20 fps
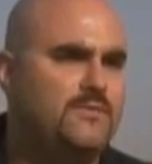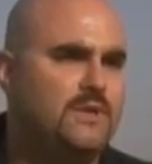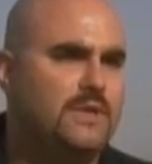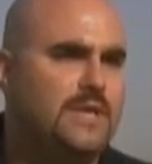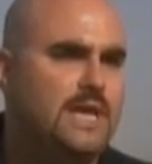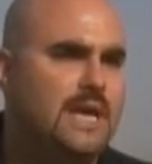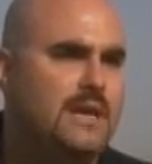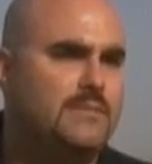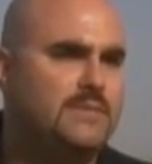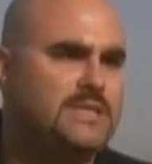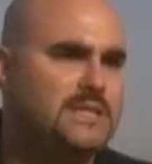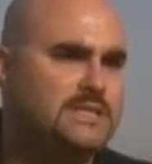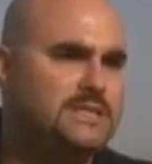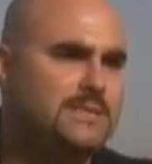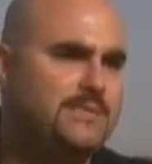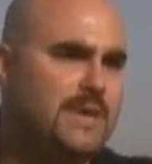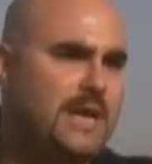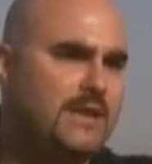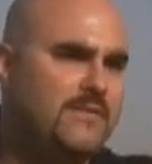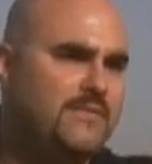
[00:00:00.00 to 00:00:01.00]
for them it
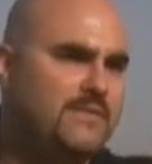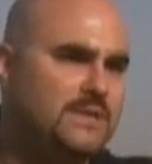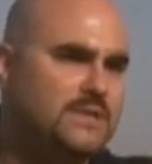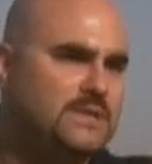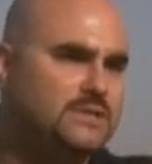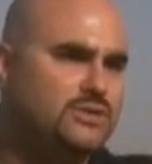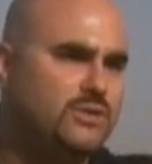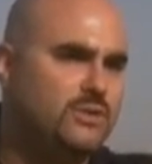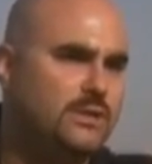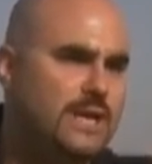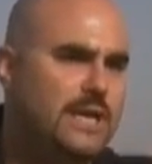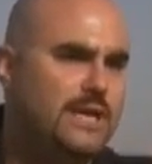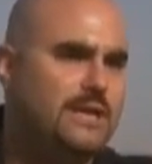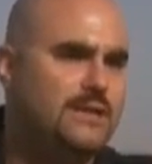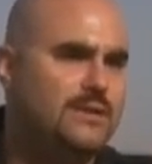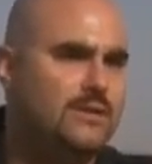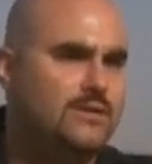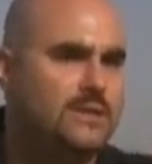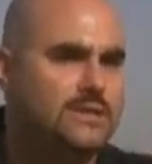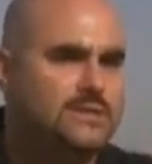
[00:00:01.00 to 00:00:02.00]
doesn't matter if it's
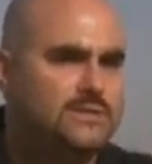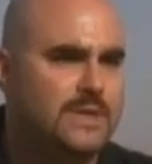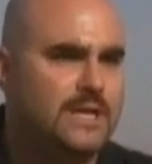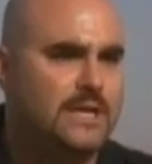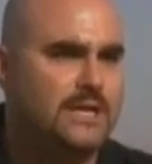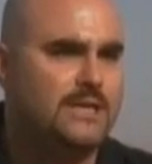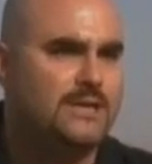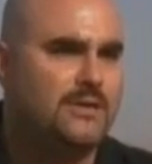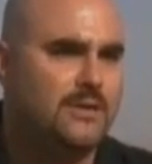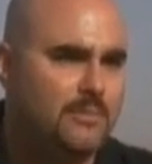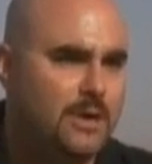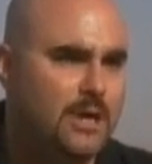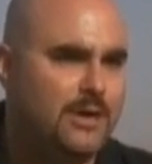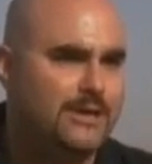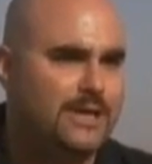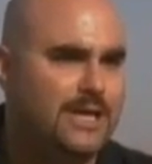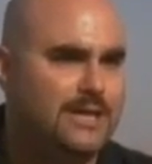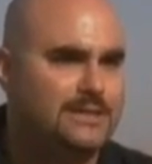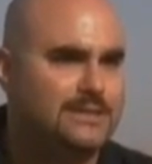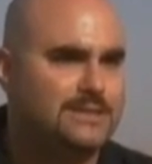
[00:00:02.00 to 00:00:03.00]
Jordanian or Israeli they're
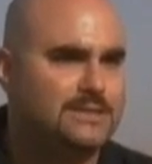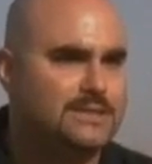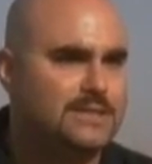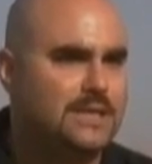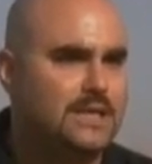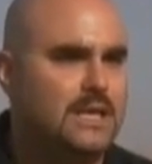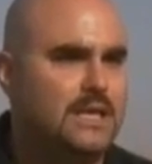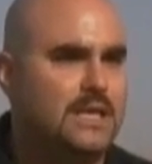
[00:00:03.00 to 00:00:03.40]
barn owls.